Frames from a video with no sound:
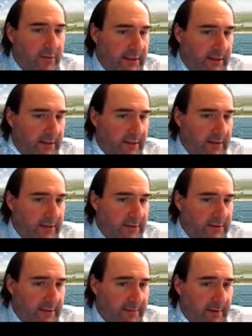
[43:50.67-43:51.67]
we do need to
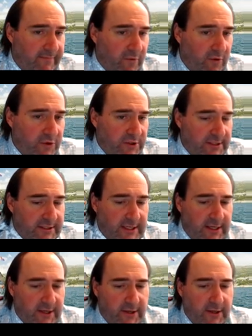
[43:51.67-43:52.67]
do some conversions
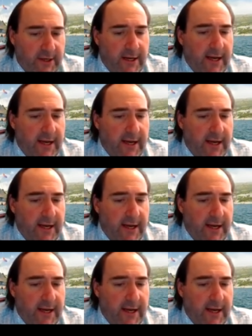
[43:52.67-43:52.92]
here.